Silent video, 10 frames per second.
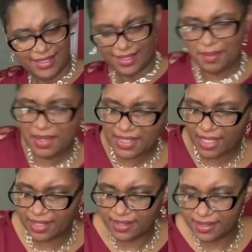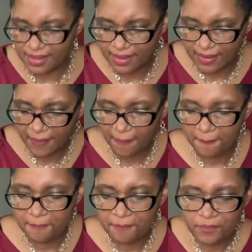Let like me taste. It's like a tiny
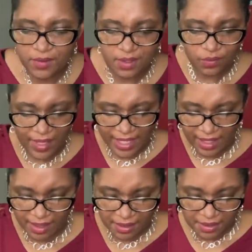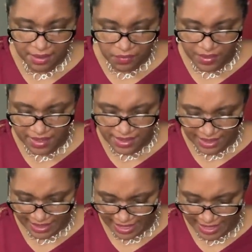kick, and then with Where? all that, where's the
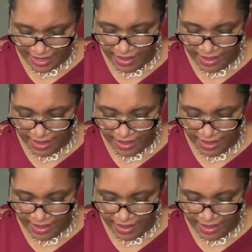kick?